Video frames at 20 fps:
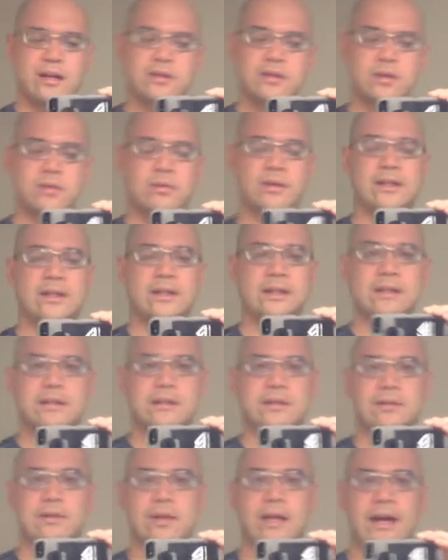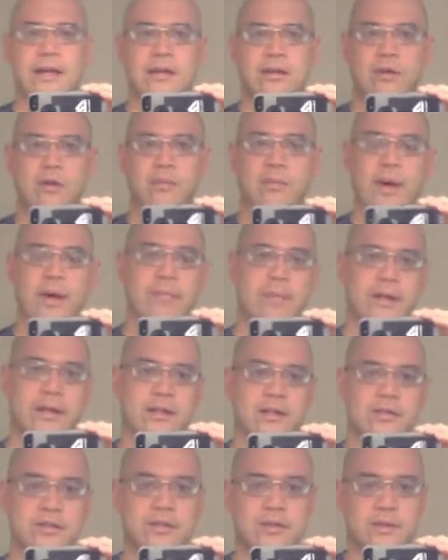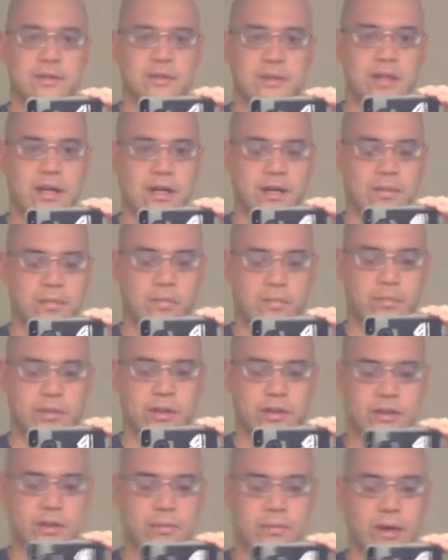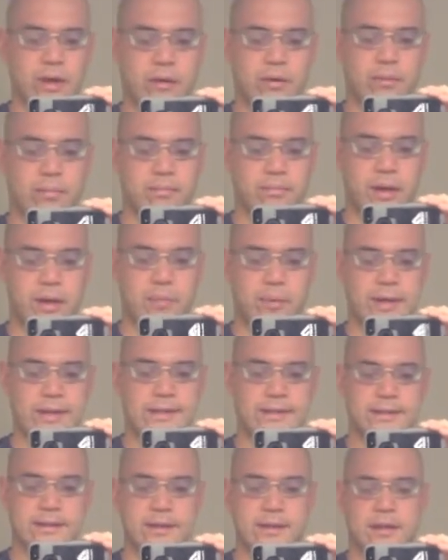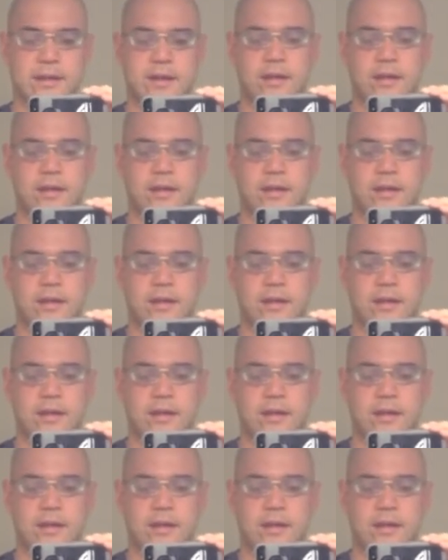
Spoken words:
Don't really need to do that though. My main concern is more so my waist.